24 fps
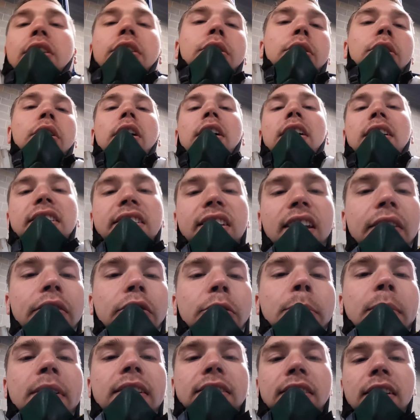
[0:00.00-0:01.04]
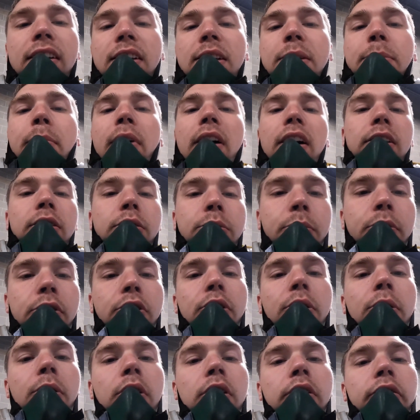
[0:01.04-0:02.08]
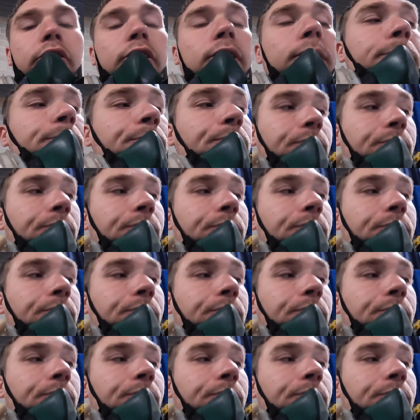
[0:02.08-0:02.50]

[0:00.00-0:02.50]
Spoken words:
then you'll see if you missed any spots when you go over it.